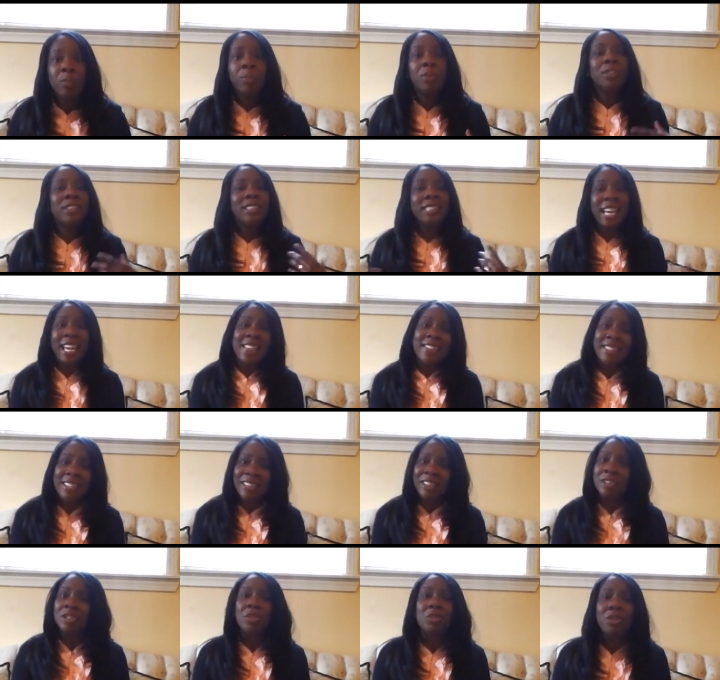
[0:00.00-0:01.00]
to present
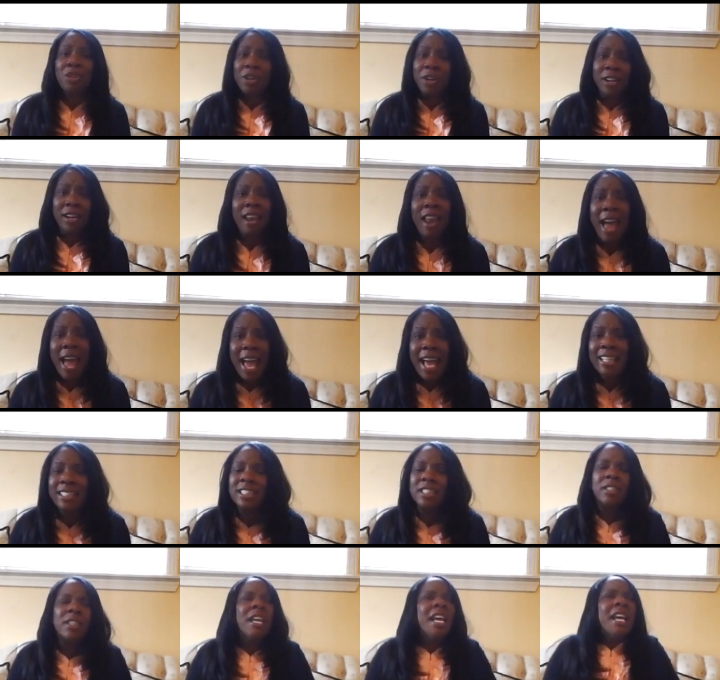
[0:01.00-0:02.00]
this to your
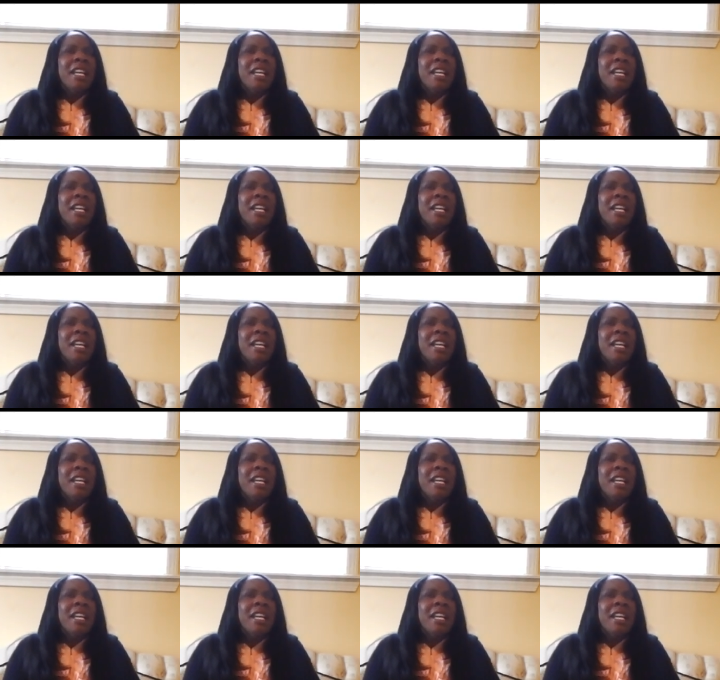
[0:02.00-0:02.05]
class,